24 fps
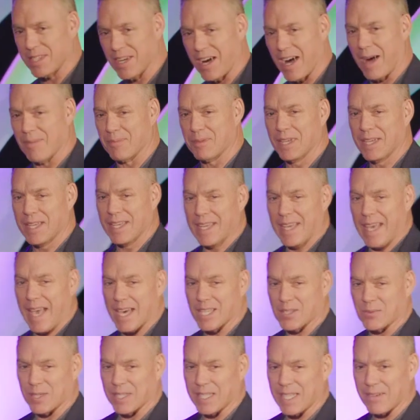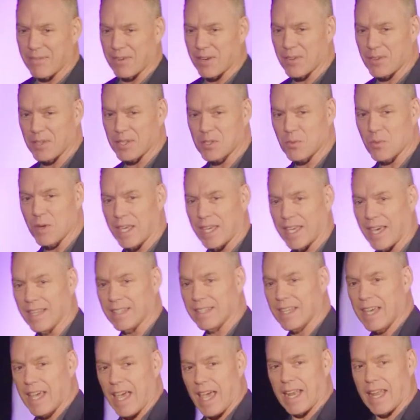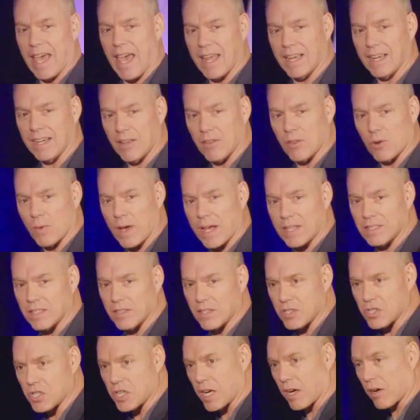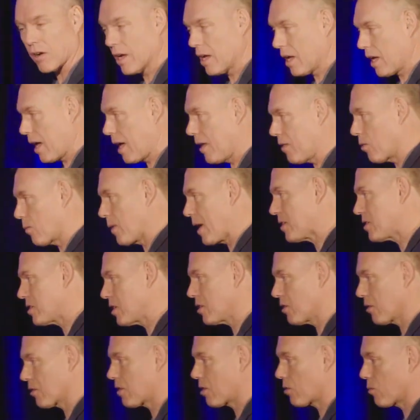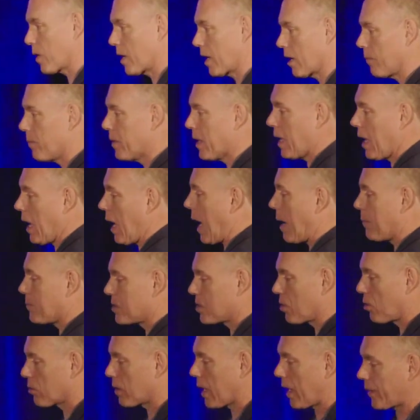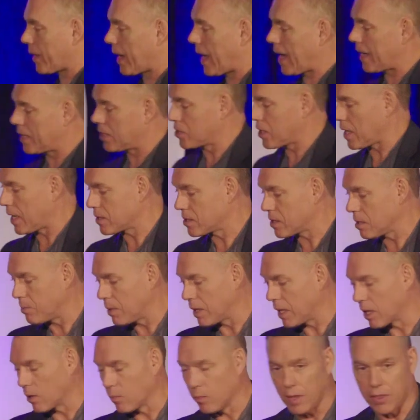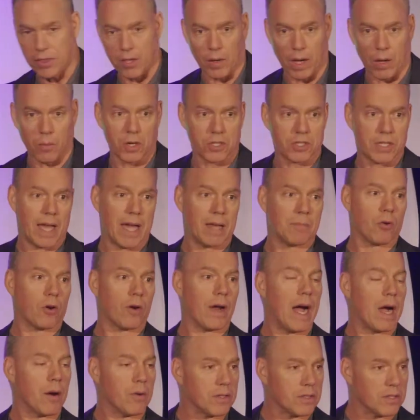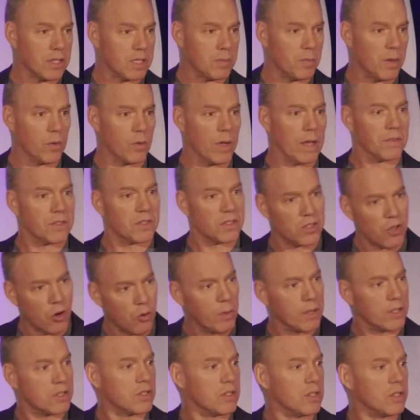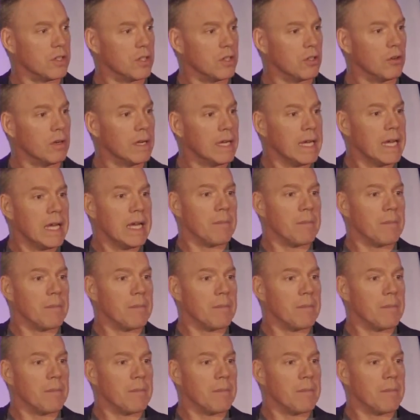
adopt as we leave here this weekend and head into the rest of this year and the rest of your career. I'm so glad that I had a chance to be here with you. I wish I had more hours to spend. We have so much to do,